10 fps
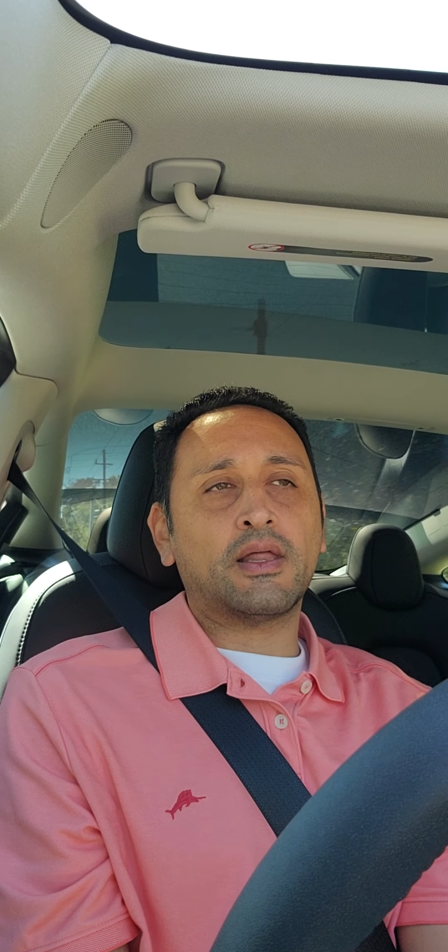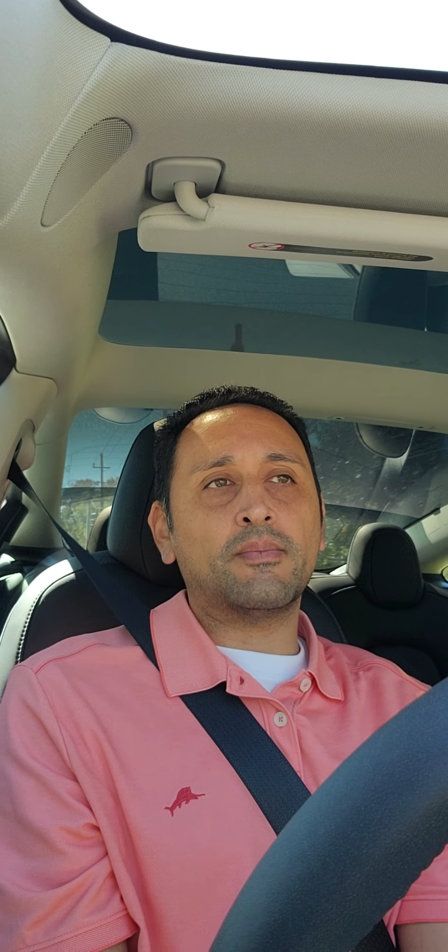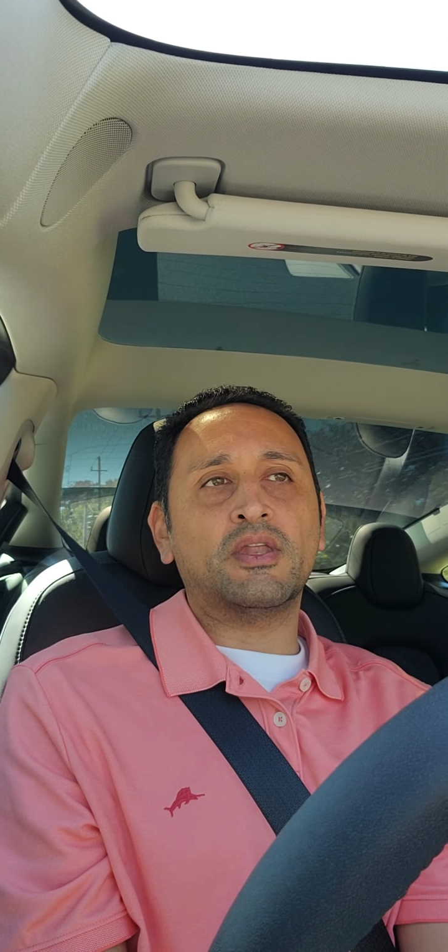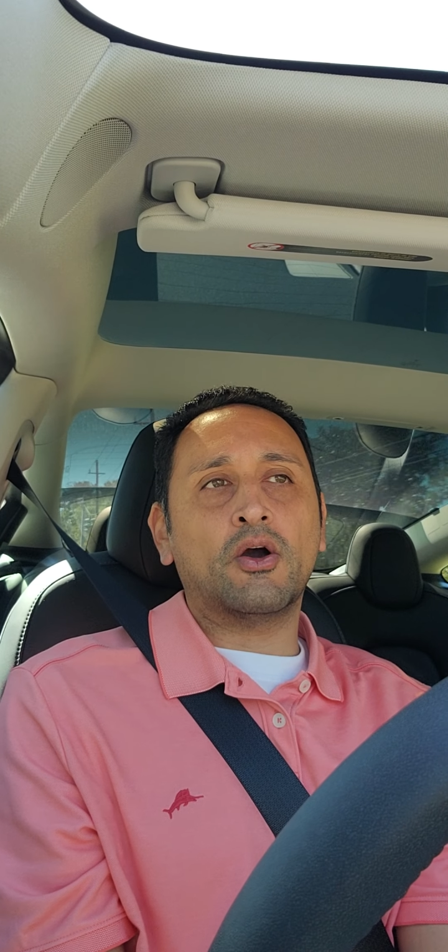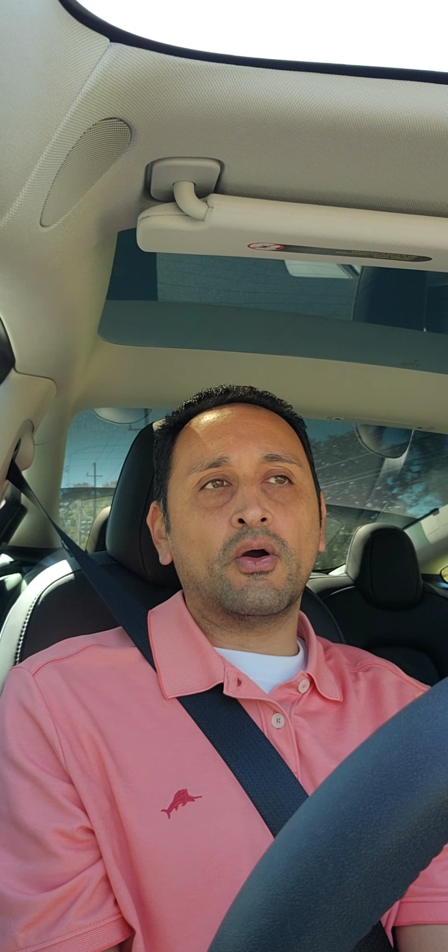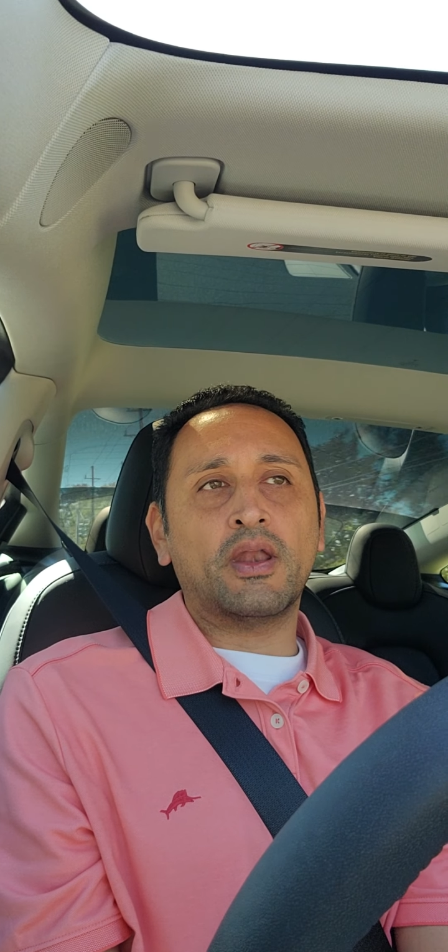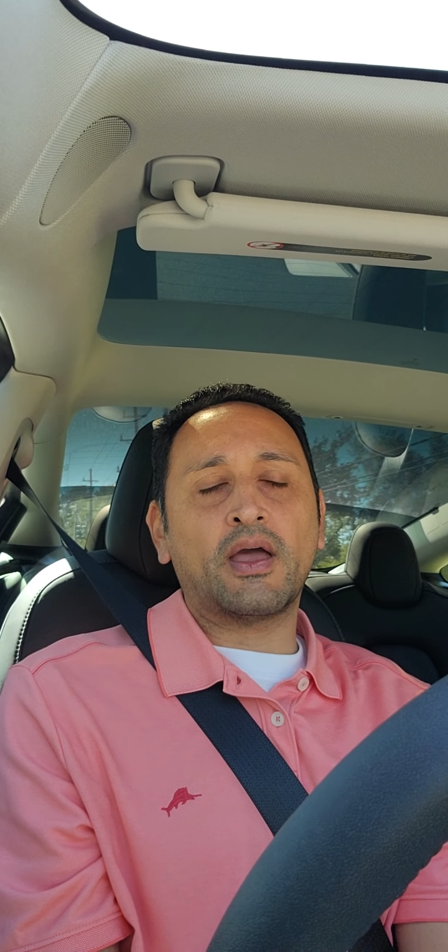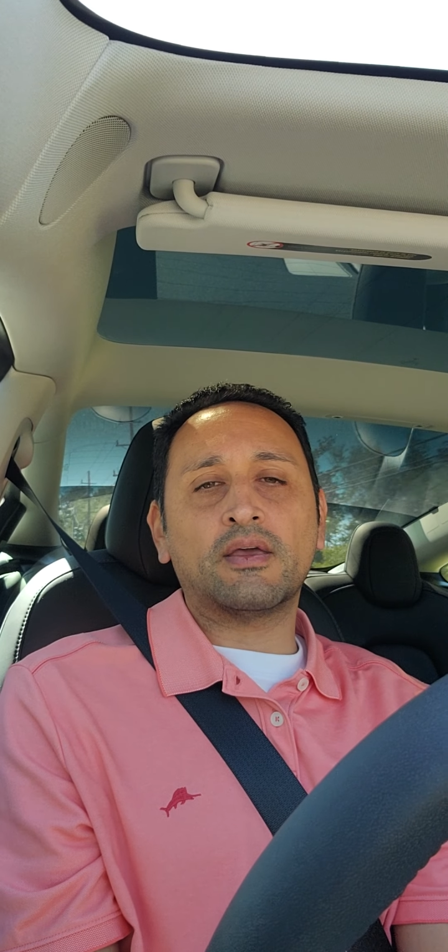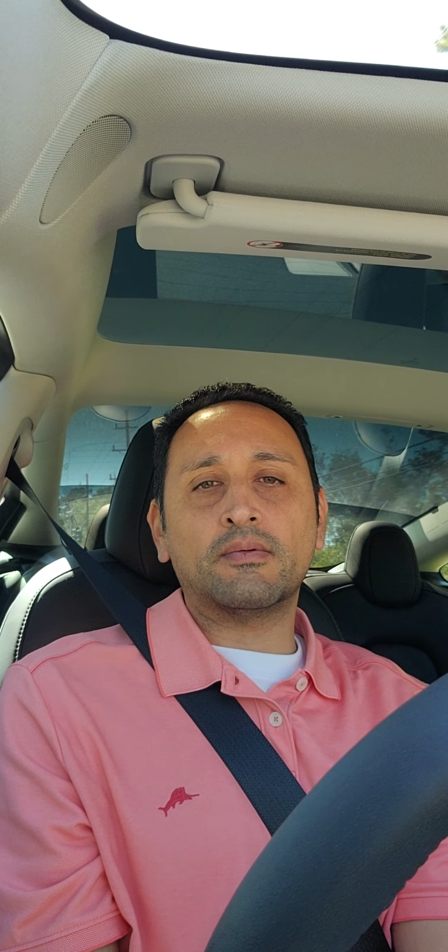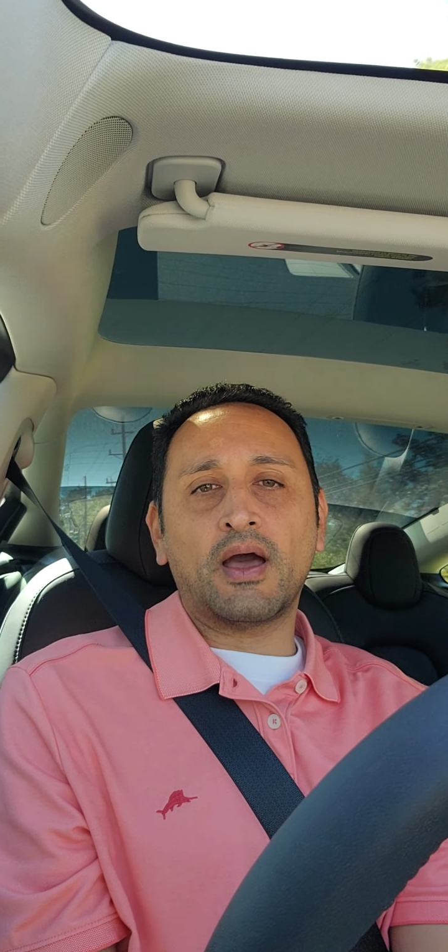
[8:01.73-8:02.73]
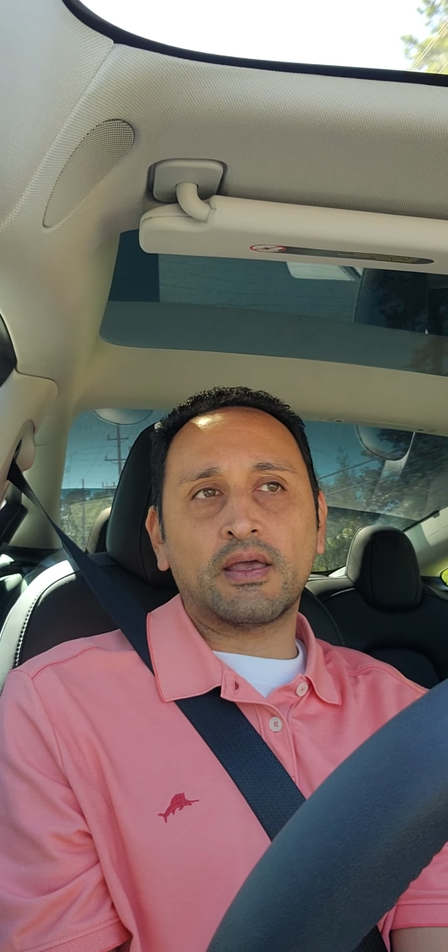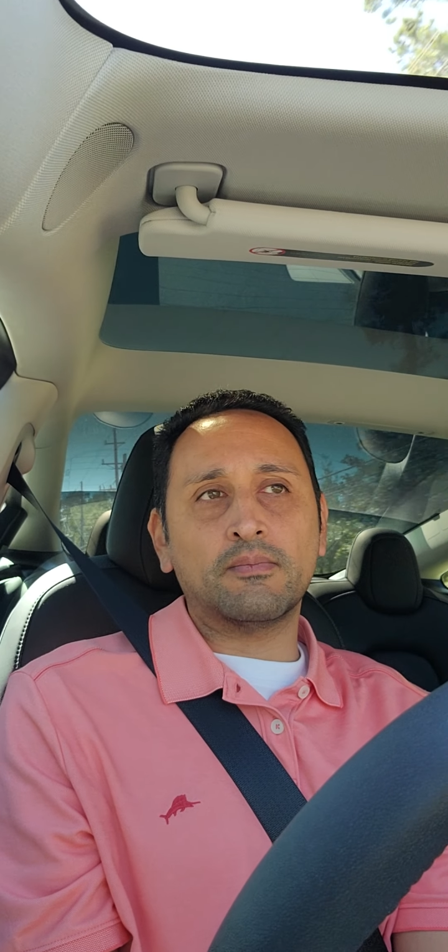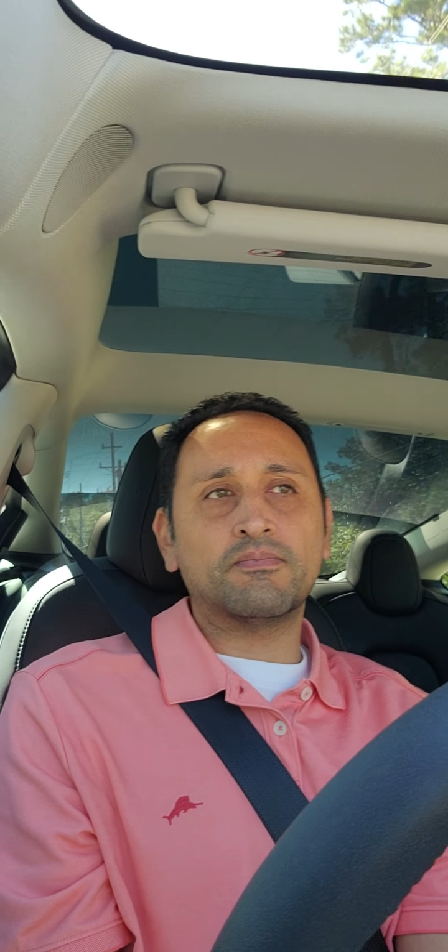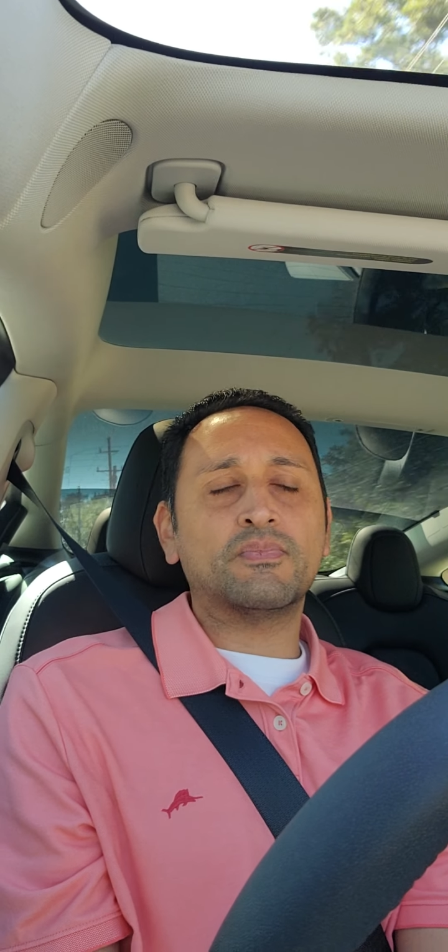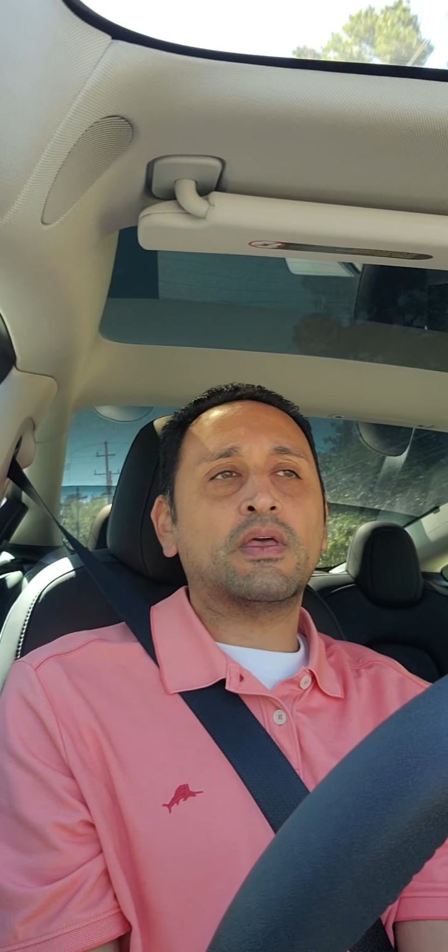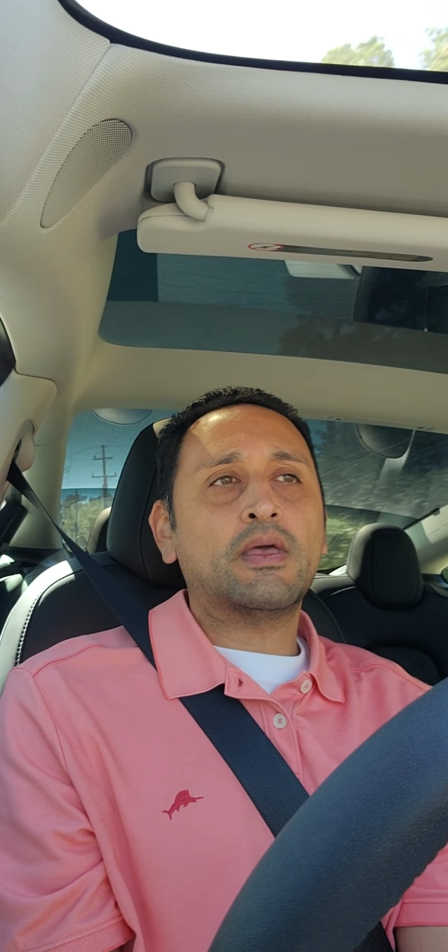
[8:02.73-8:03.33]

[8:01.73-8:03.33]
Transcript: let me know, and I can